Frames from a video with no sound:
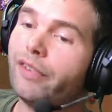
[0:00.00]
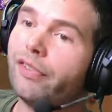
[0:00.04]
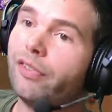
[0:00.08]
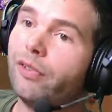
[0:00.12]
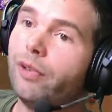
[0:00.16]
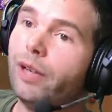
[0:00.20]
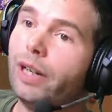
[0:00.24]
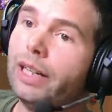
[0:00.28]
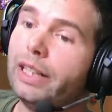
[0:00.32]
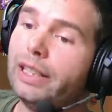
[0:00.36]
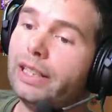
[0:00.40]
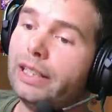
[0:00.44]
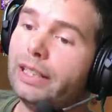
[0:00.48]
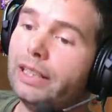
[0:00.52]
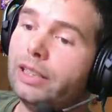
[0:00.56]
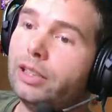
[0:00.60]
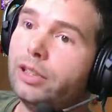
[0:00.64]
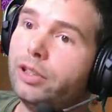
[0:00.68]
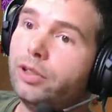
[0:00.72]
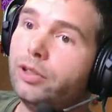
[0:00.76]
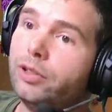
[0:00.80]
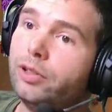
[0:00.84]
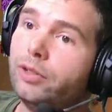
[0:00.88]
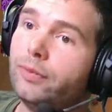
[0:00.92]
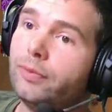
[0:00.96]
Quite
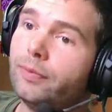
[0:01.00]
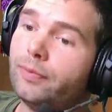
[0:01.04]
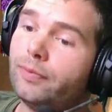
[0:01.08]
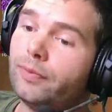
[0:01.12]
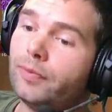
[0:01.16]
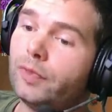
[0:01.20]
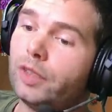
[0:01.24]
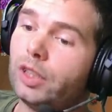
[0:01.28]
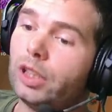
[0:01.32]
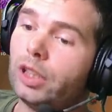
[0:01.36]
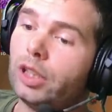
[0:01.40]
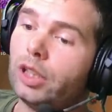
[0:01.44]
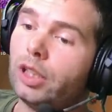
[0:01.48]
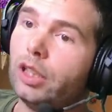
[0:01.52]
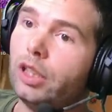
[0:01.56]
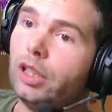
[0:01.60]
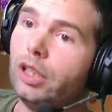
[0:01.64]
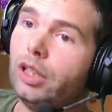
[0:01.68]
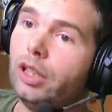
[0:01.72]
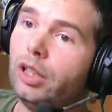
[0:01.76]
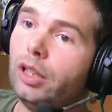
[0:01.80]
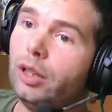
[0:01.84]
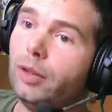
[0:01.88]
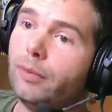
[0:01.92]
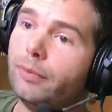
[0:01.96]
frankly, dude,
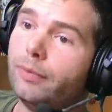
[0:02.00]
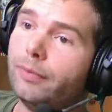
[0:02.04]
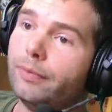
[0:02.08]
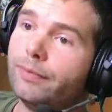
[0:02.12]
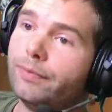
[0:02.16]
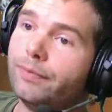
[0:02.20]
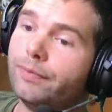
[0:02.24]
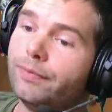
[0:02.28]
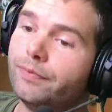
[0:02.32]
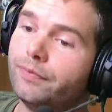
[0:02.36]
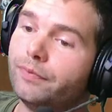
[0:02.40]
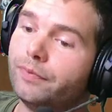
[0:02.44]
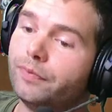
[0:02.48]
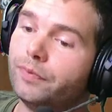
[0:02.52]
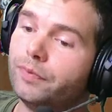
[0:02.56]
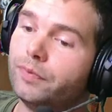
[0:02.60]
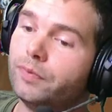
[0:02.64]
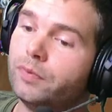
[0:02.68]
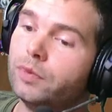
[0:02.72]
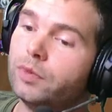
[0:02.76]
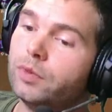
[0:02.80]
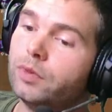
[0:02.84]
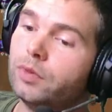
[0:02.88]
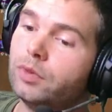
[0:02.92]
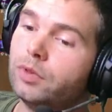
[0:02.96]
uh,
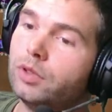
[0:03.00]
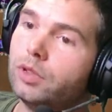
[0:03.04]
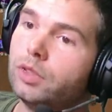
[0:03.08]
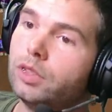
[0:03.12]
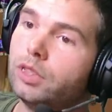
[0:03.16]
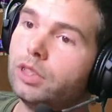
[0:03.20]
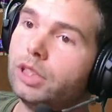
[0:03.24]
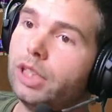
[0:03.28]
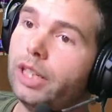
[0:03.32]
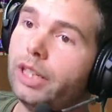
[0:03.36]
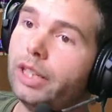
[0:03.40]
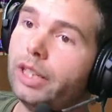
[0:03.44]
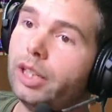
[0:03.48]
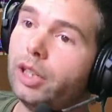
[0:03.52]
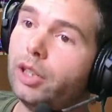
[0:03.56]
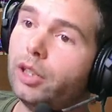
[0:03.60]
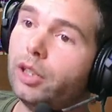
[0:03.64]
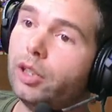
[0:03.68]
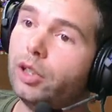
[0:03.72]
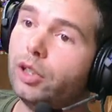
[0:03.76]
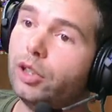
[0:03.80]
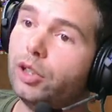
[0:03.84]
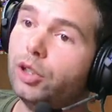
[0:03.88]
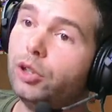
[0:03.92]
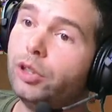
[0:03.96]
like
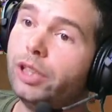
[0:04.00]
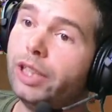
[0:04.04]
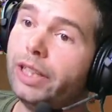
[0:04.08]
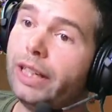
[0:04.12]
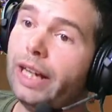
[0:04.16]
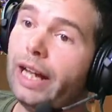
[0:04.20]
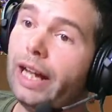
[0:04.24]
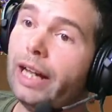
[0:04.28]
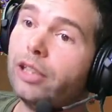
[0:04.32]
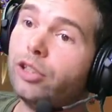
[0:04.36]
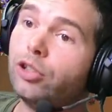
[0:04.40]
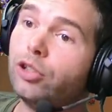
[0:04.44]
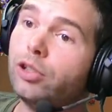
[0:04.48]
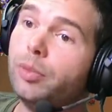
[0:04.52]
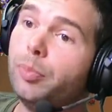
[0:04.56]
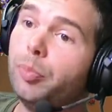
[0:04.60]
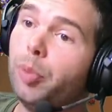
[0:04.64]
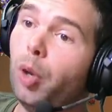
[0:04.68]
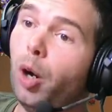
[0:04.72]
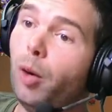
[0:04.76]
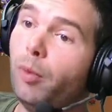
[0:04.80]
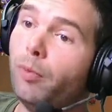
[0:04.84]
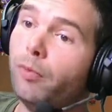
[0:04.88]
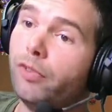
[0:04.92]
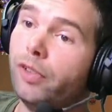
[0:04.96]
you can
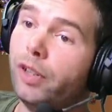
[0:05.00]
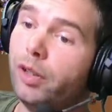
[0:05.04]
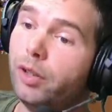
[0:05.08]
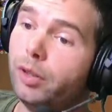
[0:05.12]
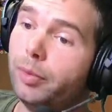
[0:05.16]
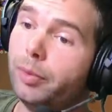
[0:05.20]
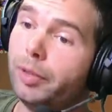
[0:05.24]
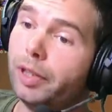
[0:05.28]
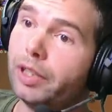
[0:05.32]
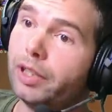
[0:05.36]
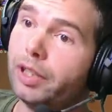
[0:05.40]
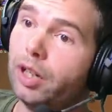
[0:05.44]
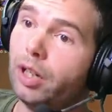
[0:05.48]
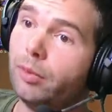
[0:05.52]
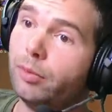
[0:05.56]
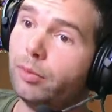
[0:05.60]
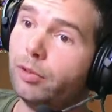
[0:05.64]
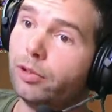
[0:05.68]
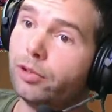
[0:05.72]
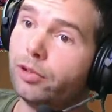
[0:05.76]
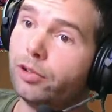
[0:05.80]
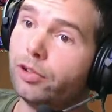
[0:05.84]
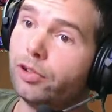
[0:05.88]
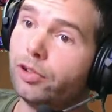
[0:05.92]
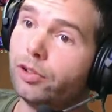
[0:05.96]
actually pump very big
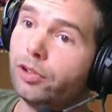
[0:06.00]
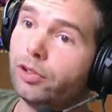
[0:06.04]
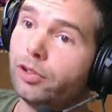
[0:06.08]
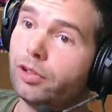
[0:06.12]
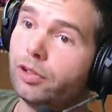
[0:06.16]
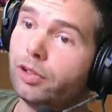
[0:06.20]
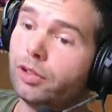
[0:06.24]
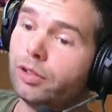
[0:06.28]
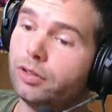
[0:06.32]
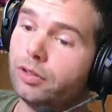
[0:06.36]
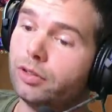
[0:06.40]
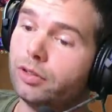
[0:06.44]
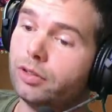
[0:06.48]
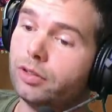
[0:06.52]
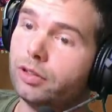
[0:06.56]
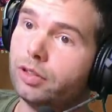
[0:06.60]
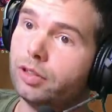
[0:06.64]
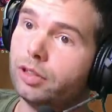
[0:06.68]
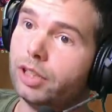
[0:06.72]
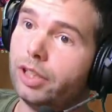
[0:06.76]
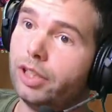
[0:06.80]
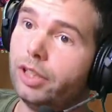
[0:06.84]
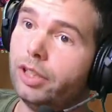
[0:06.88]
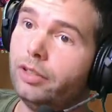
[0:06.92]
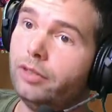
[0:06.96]
numbers.
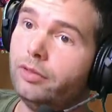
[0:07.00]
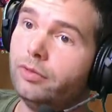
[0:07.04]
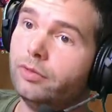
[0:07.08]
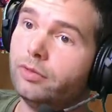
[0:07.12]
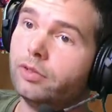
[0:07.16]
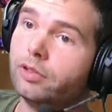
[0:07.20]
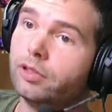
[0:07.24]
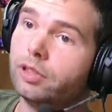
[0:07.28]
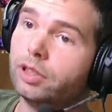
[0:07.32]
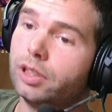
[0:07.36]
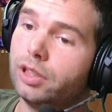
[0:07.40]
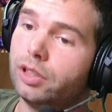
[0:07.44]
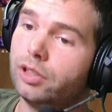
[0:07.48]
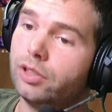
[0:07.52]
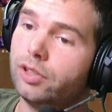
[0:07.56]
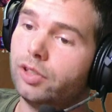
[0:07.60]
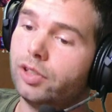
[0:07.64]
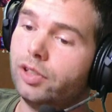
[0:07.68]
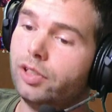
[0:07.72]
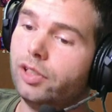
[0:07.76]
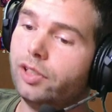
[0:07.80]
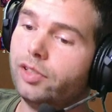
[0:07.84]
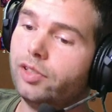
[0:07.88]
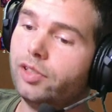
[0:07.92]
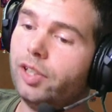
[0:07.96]
Okay, can you
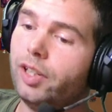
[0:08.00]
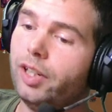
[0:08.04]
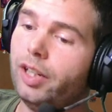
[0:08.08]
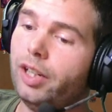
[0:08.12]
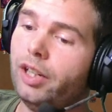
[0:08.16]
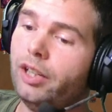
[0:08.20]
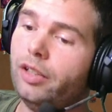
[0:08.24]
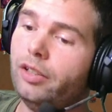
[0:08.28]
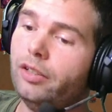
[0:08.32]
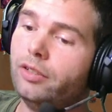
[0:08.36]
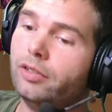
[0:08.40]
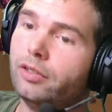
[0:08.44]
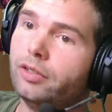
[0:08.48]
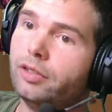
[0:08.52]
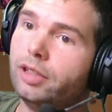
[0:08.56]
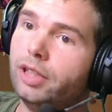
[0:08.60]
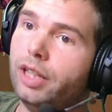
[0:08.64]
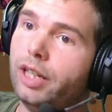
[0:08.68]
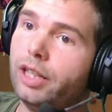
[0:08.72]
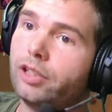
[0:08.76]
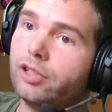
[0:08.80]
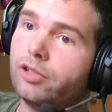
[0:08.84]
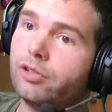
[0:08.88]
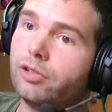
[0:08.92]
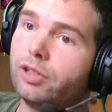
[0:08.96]
see this guy?
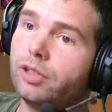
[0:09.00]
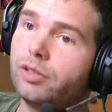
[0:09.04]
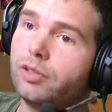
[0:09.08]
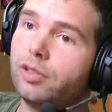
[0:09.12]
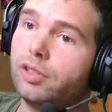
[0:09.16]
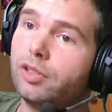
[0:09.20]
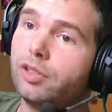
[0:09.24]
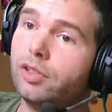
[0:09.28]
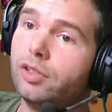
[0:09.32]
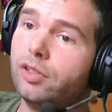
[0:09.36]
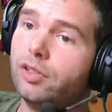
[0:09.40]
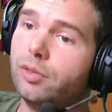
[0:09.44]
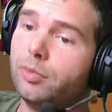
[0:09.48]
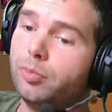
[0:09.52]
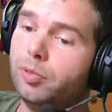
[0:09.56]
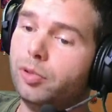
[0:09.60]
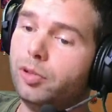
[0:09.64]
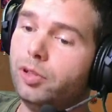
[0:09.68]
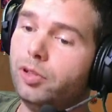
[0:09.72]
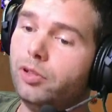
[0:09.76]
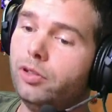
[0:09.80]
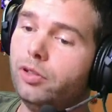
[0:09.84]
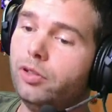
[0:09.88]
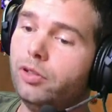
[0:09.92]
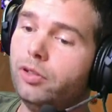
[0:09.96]
He actually
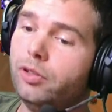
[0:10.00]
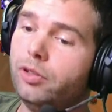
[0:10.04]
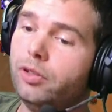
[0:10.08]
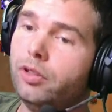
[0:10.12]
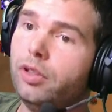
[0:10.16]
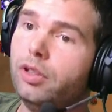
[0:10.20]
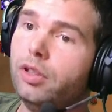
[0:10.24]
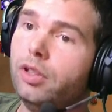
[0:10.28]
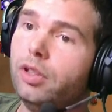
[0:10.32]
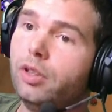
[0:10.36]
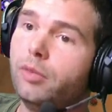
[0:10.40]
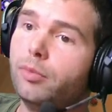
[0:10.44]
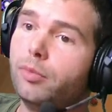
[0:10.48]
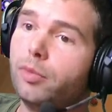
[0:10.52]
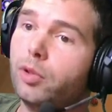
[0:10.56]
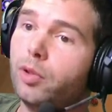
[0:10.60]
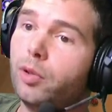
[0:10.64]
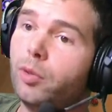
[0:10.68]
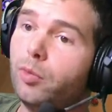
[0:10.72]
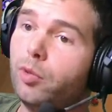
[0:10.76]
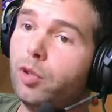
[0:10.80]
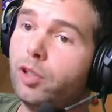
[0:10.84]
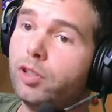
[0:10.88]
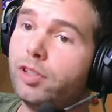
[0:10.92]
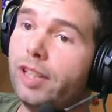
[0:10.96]
disappeared.
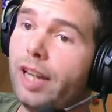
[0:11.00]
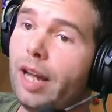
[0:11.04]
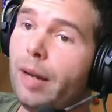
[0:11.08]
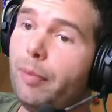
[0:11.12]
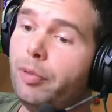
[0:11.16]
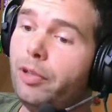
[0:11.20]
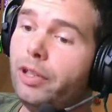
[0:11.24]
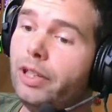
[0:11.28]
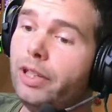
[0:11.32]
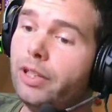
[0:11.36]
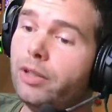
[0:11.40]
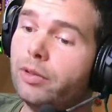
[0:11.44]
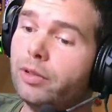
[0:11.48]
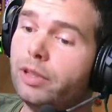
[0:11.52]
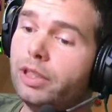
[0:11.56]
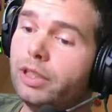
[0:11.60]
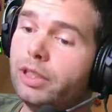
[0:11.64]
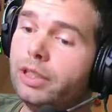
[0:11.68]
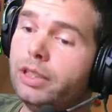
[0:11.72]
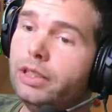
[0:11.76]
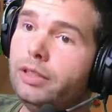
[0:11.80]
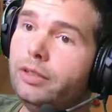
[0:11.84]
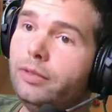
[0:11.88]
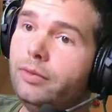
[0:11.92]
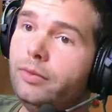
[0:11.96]
Well, what's happening,
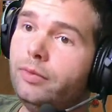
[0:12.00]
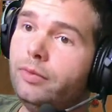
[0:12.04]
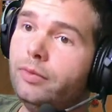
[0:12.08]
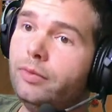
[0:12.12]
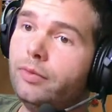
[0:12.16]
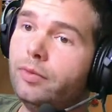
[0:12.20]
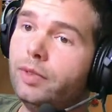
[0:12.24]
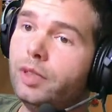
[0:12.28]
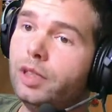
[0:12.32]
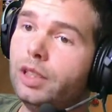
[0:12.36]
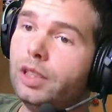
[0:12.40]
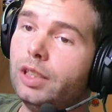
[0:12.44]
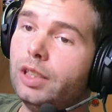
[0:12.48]
really?